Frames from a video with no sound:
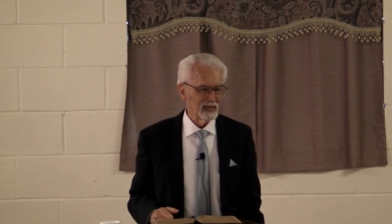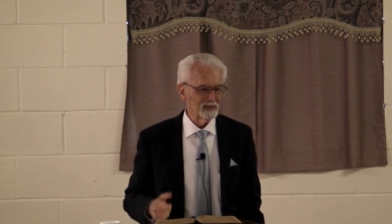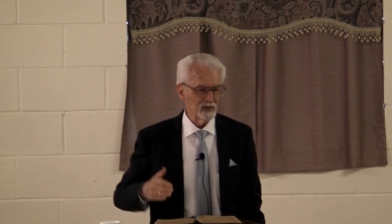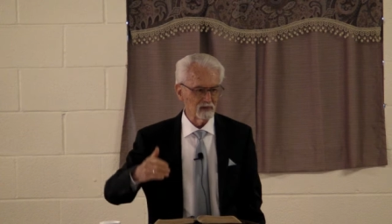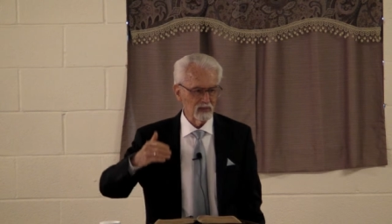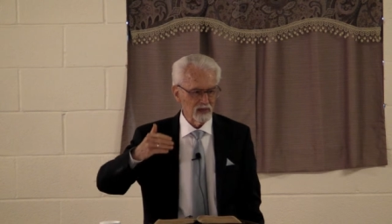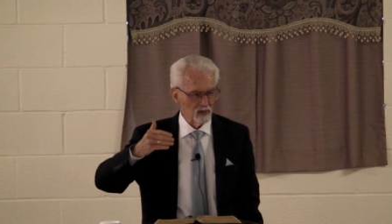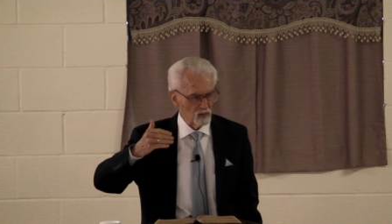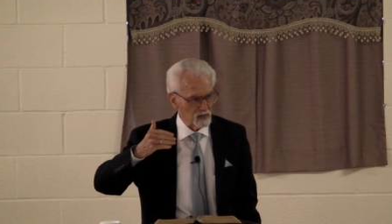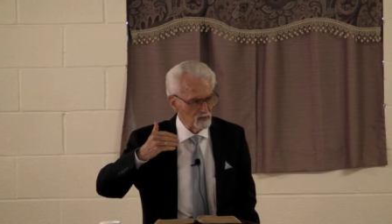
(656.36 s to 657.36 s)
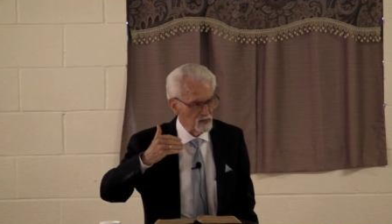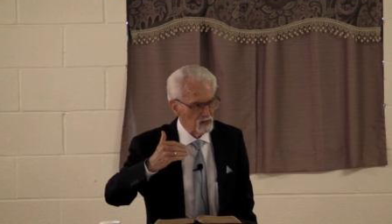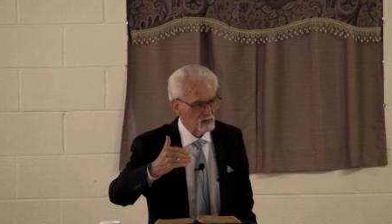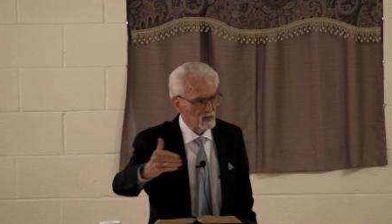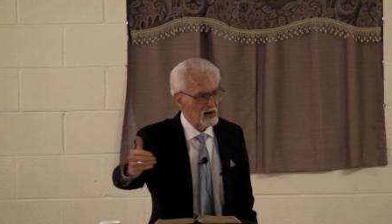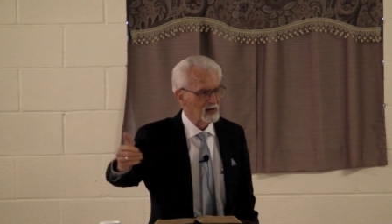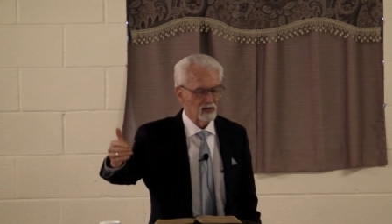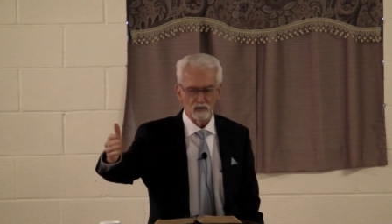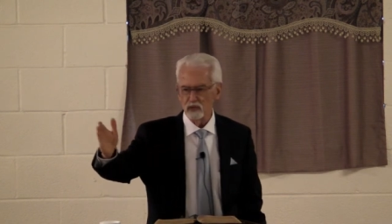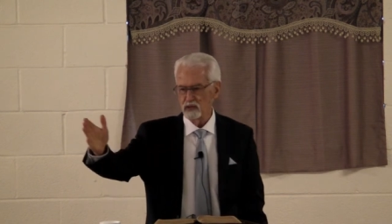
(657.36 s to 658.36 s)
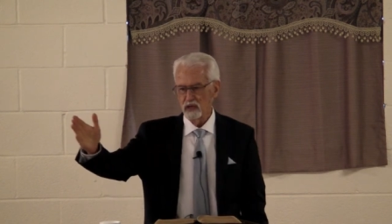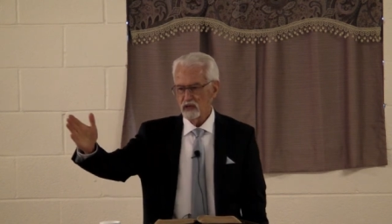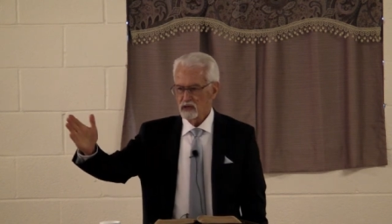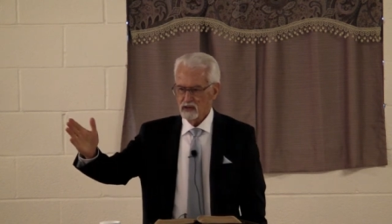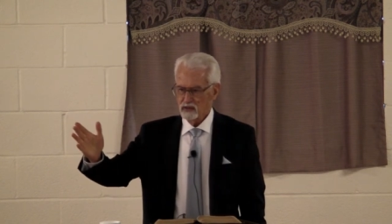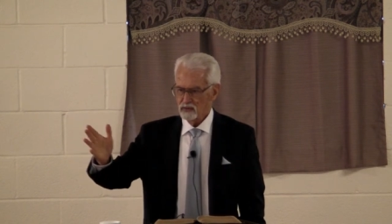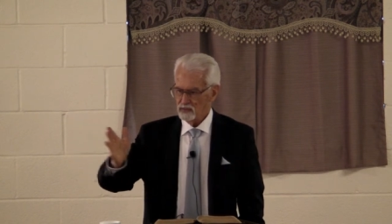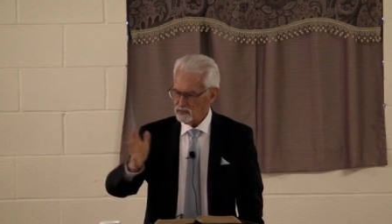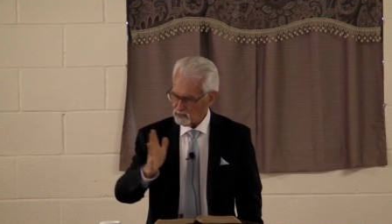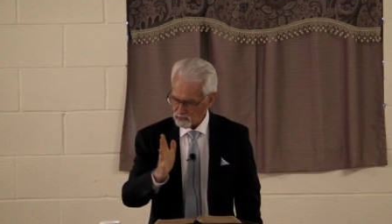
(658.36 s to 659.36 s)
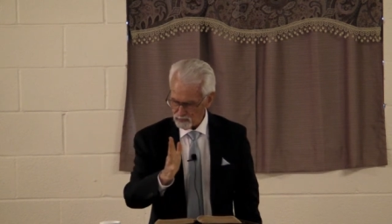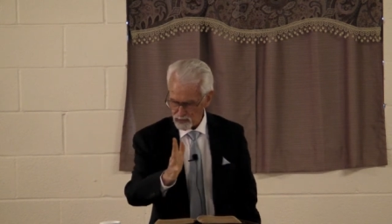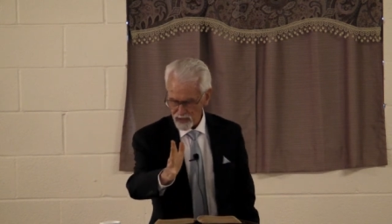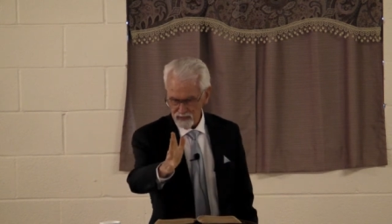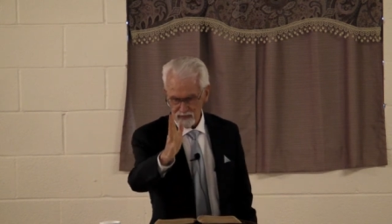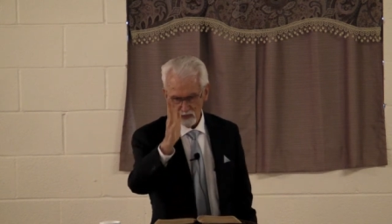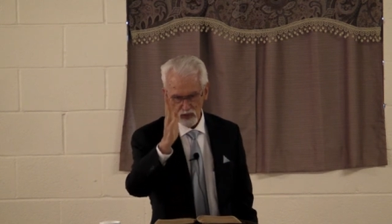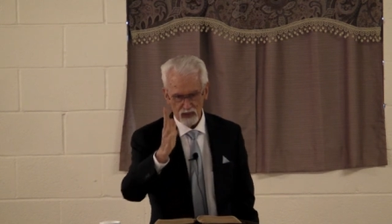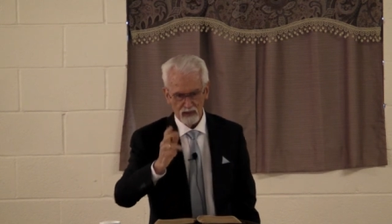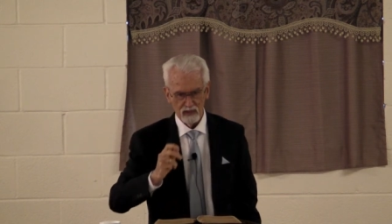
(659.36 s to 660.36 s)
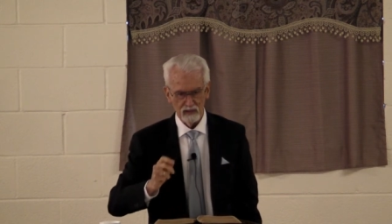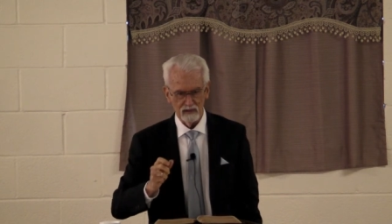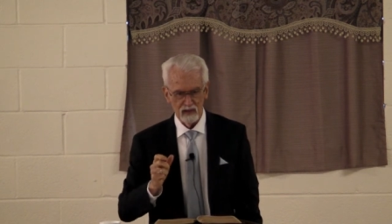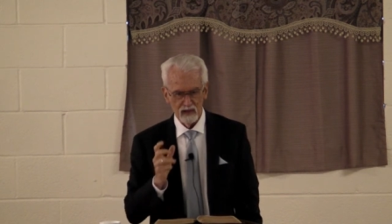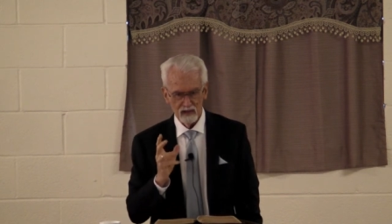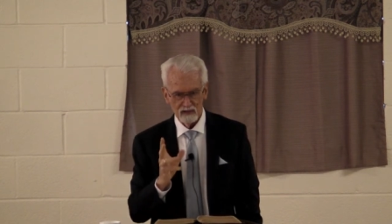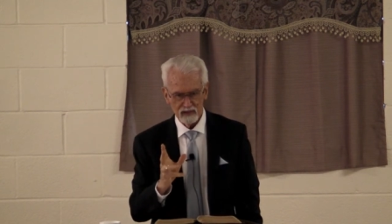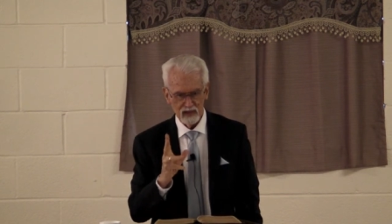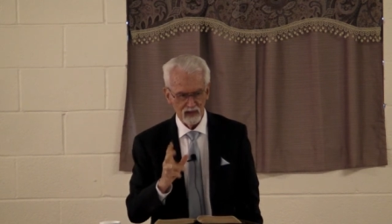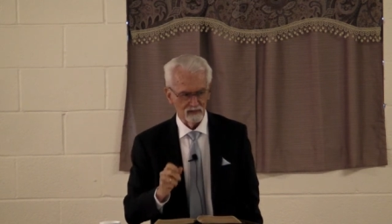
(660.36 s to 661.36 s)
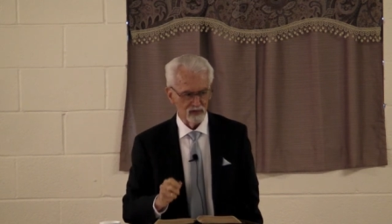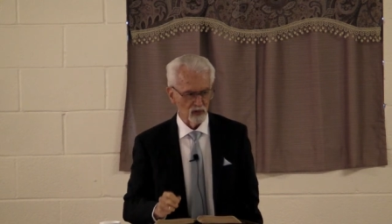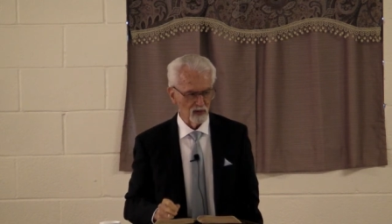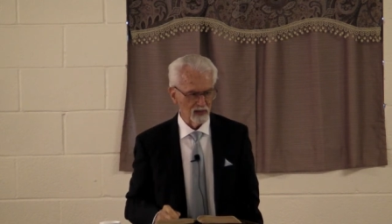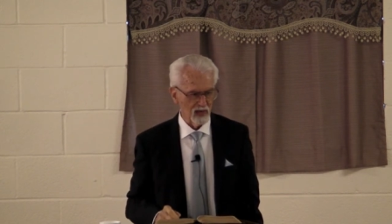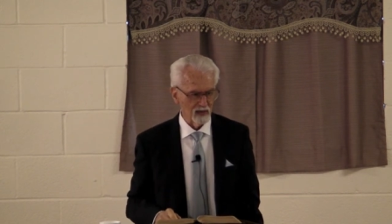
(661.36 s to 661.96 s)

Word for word: He thought getting rid of Uriah would, would pave the way clear to have joy